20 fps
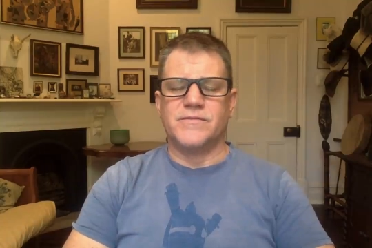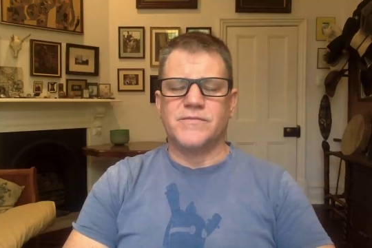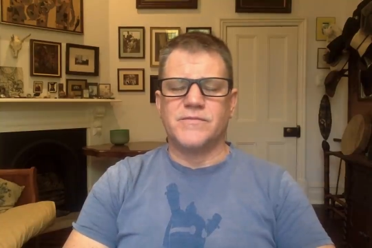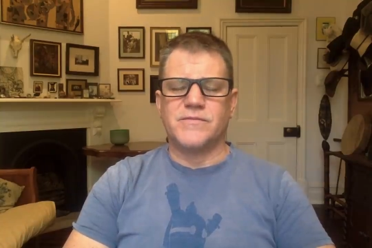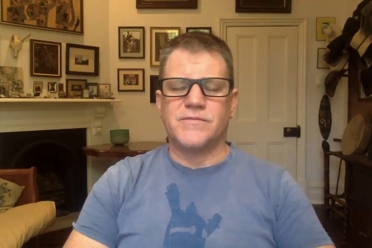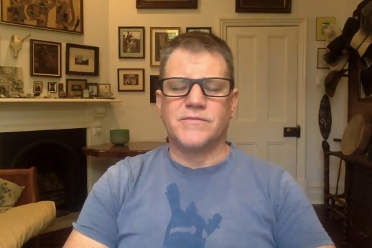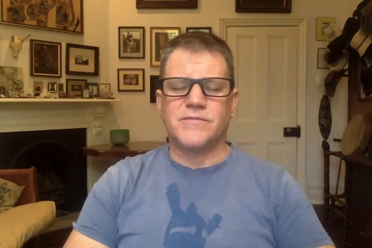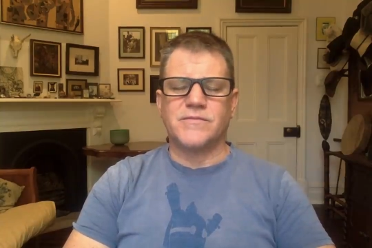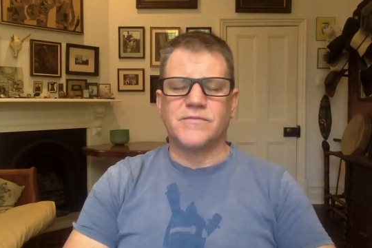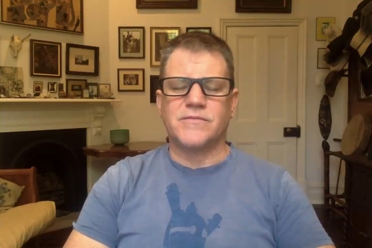
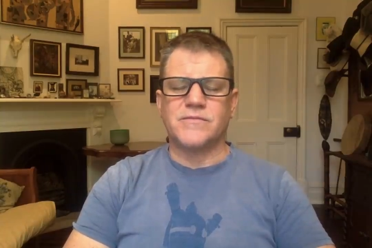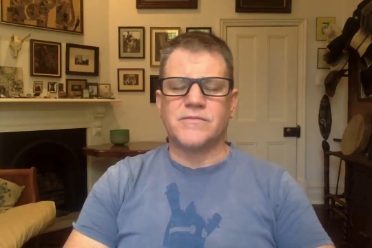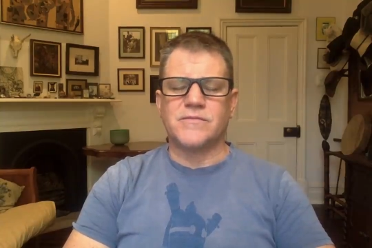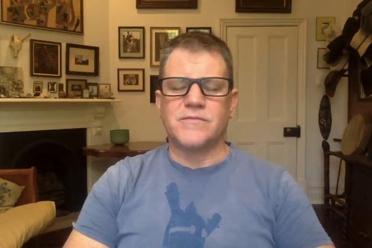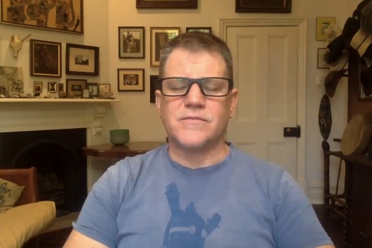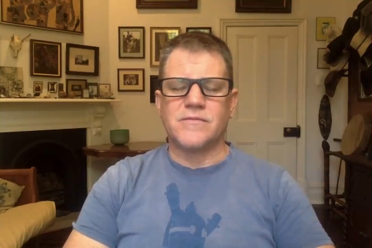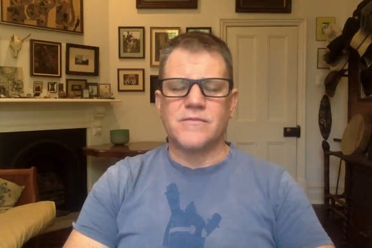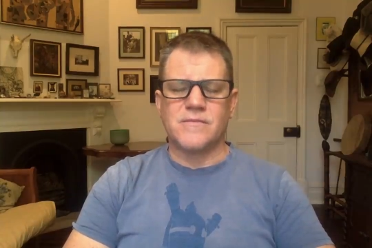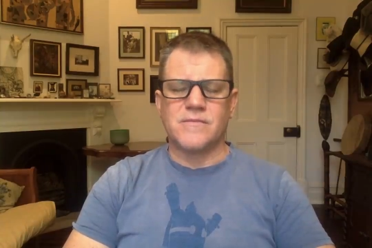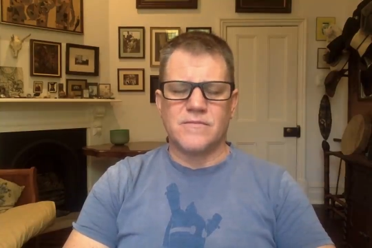
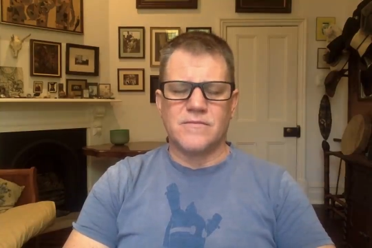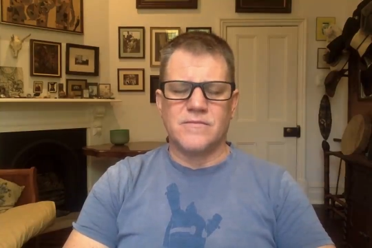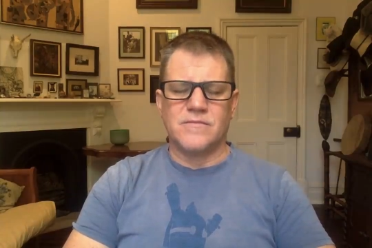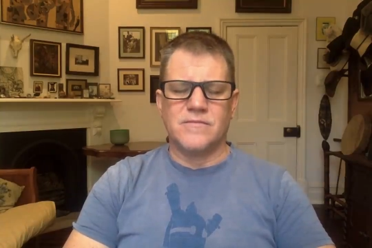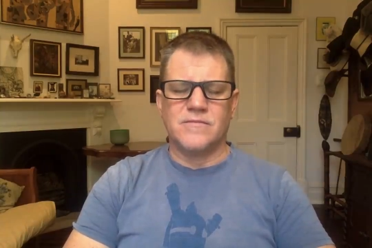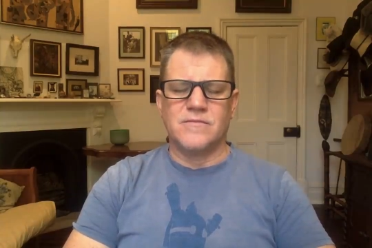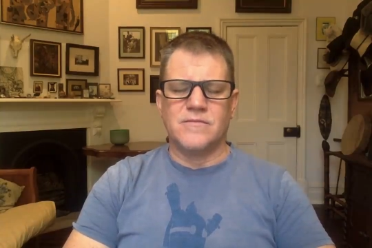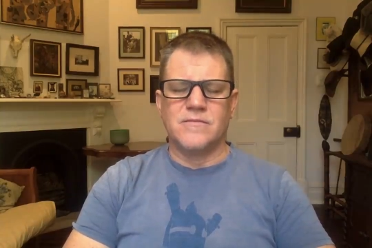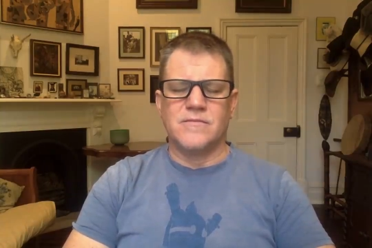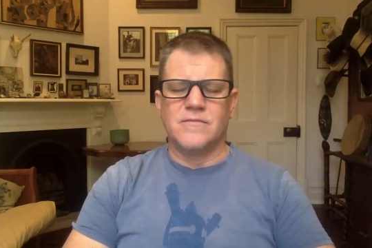
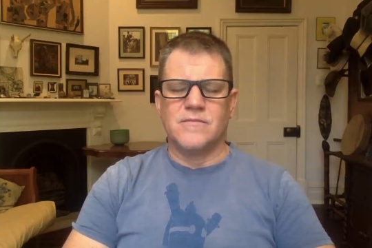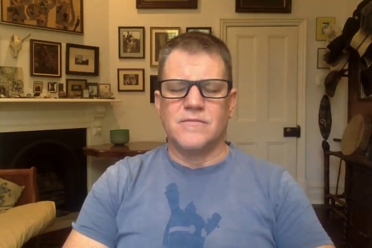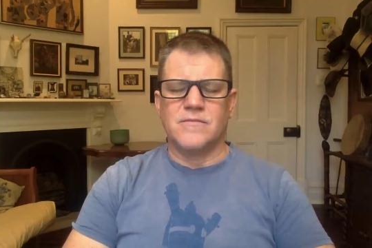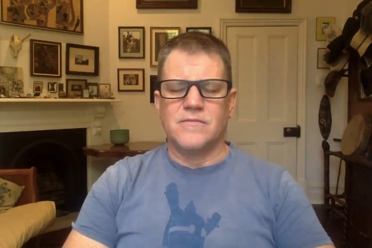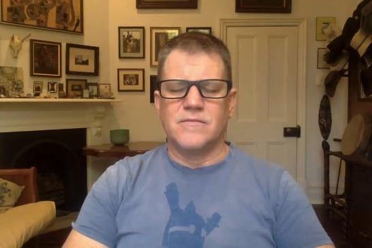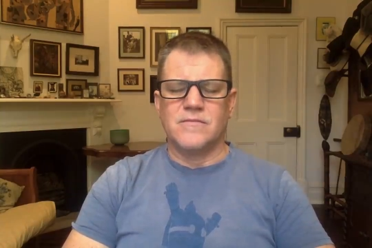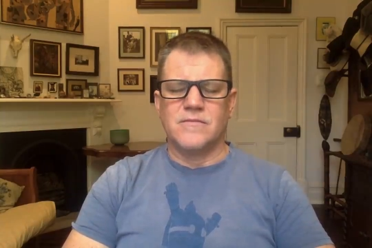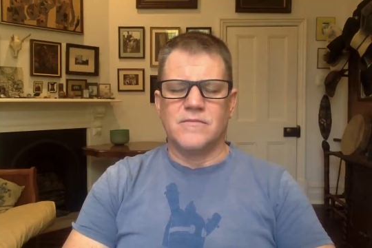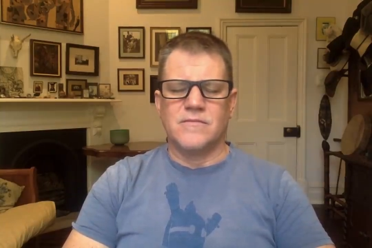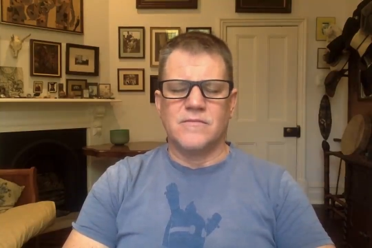
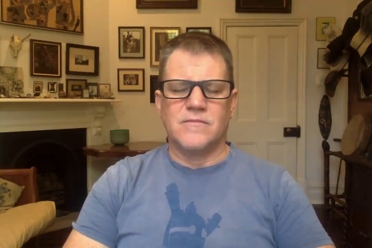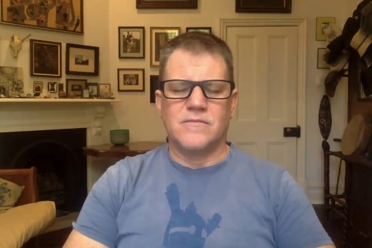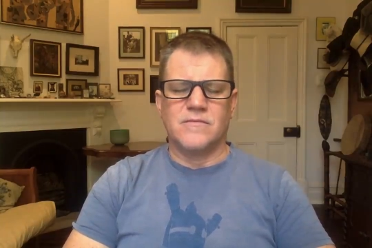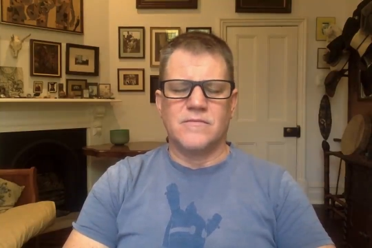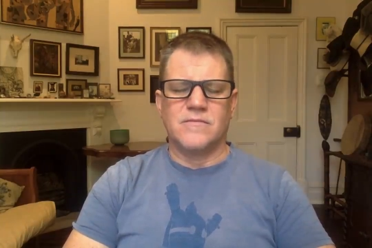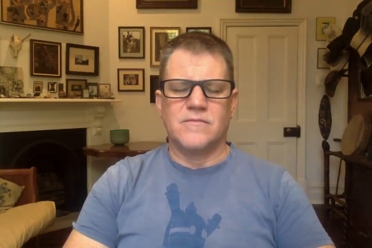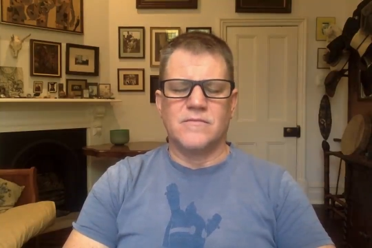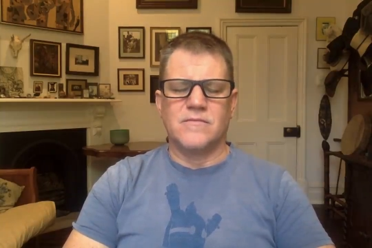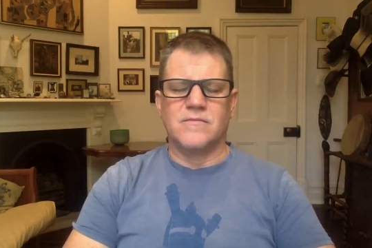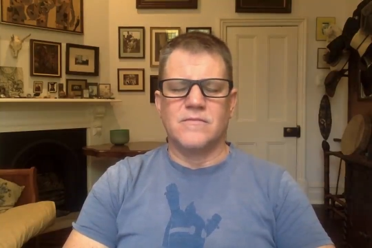
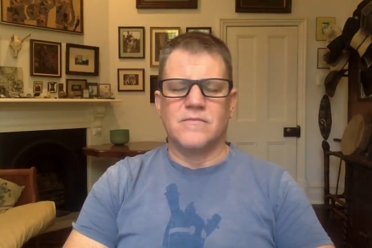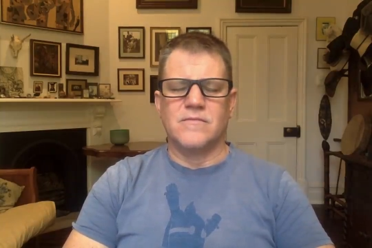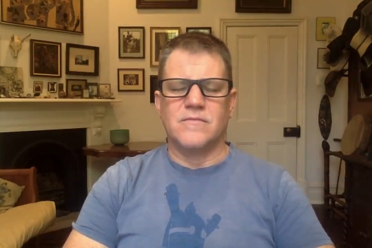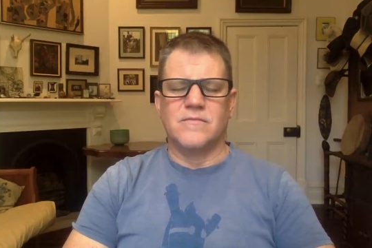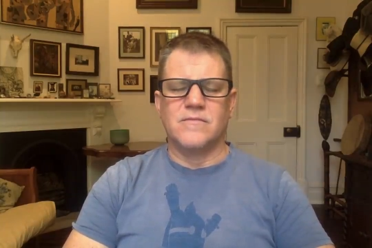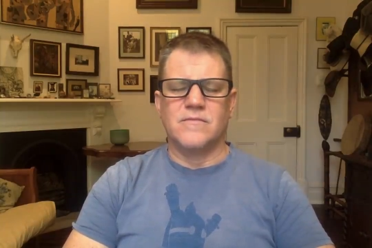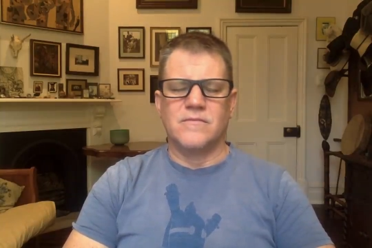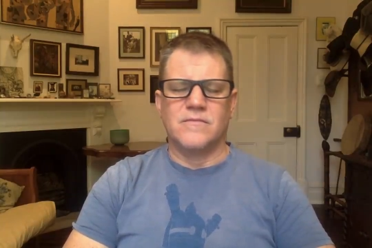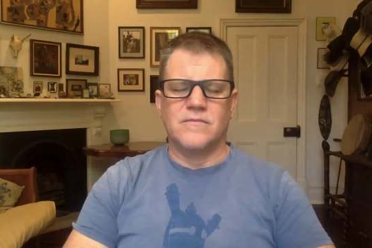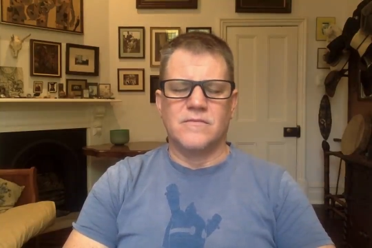
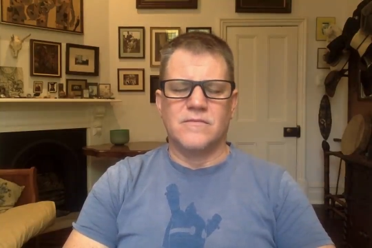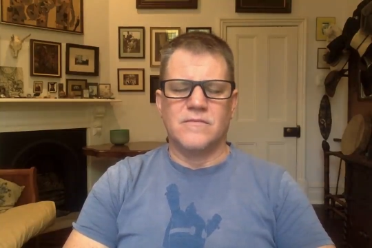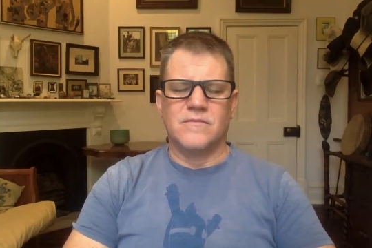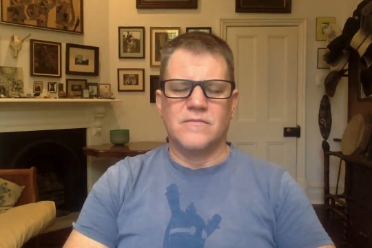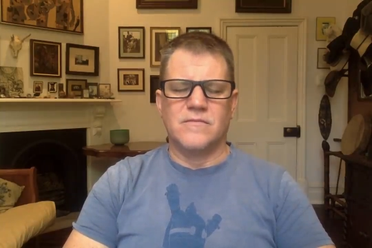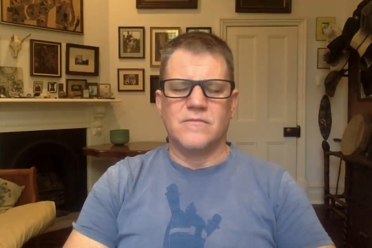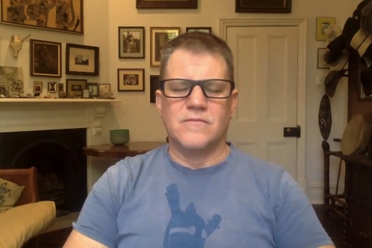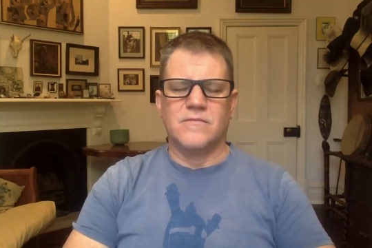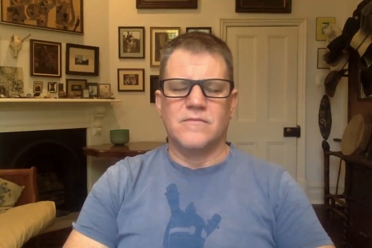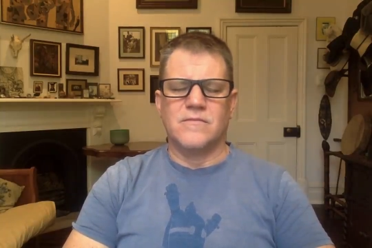
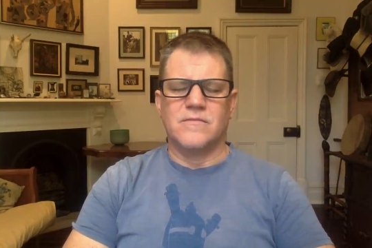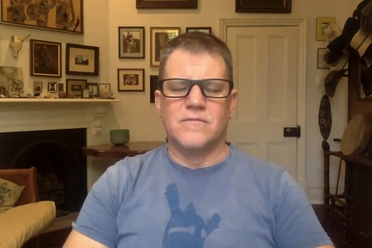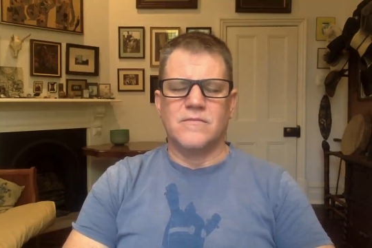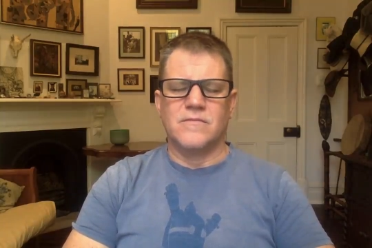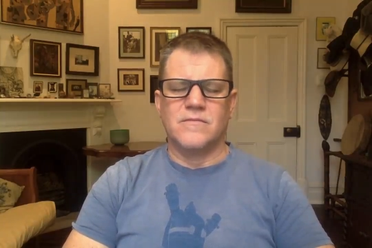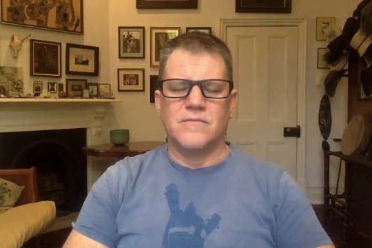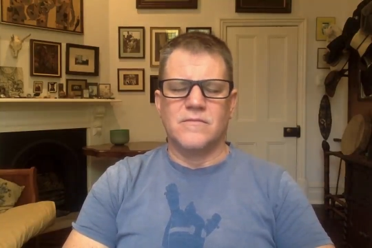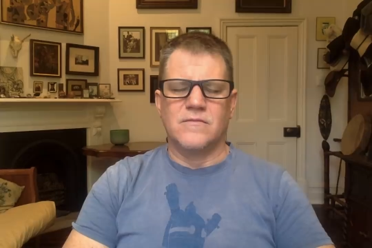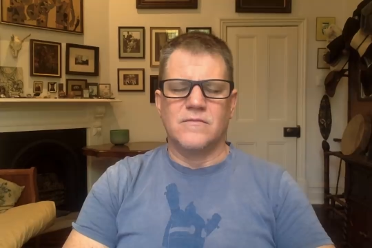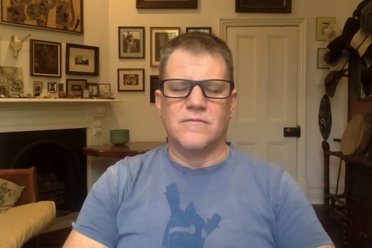
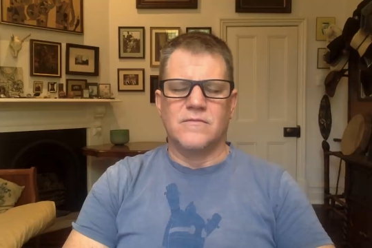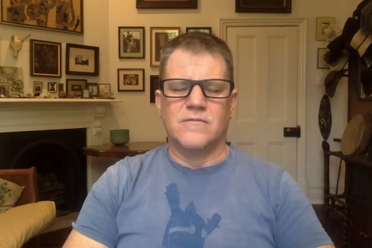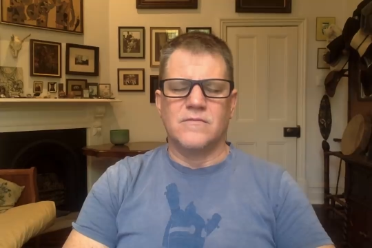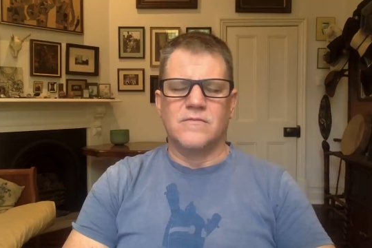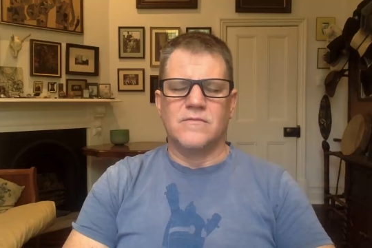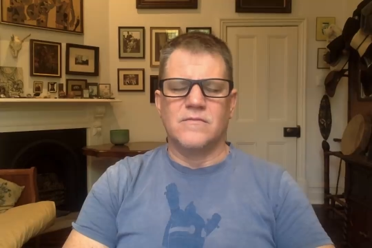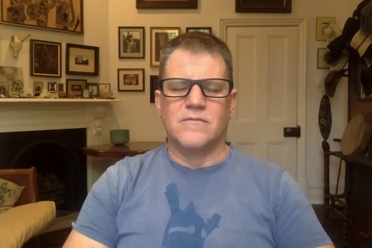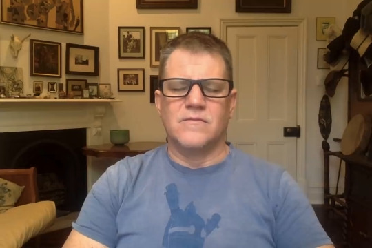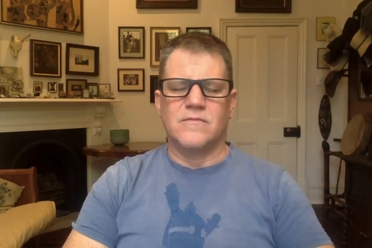Nobody speaks.